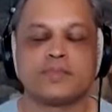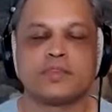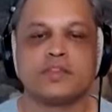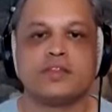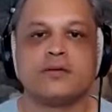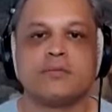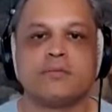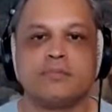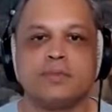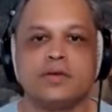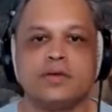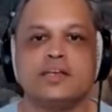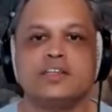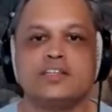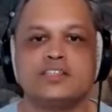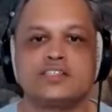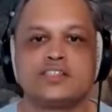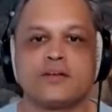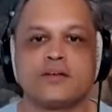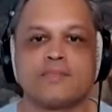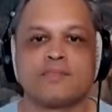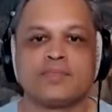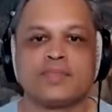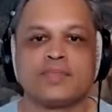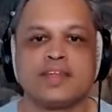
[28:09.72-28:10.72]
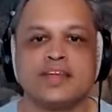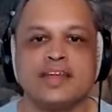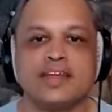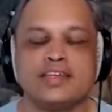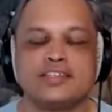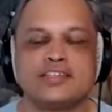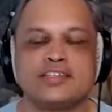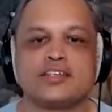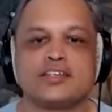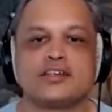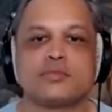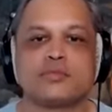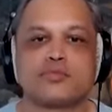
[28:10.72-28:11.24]
that peace
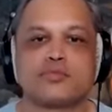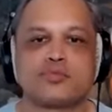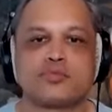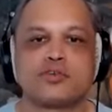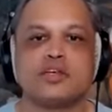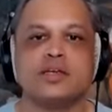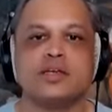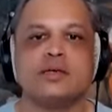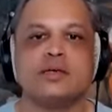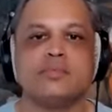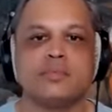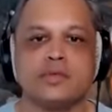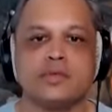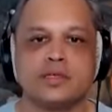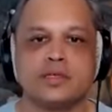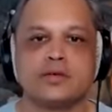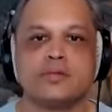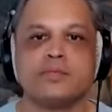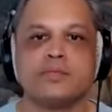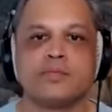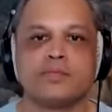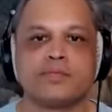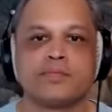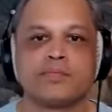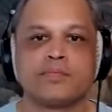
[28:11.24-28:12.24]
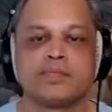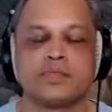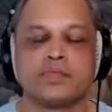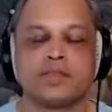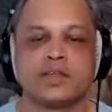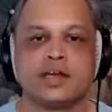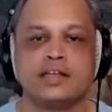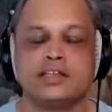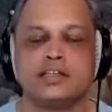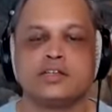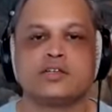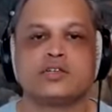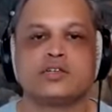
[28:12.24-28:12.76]
is at a premium and that your
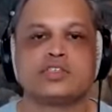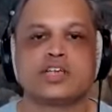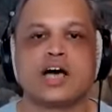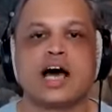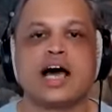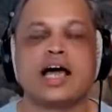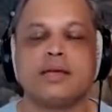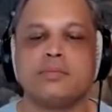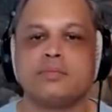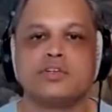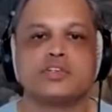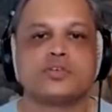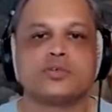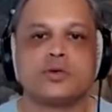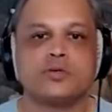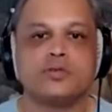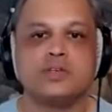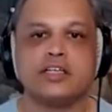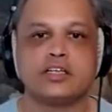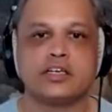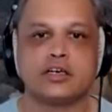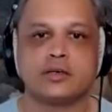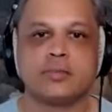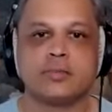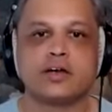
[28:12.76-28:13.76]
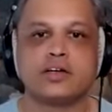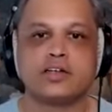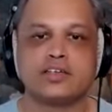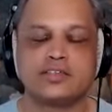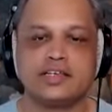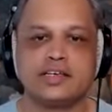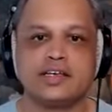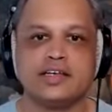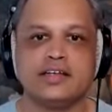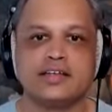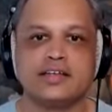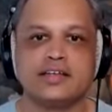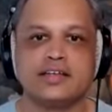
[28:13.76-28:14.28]
time is your only
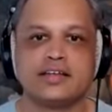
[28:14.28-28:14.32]
commodity,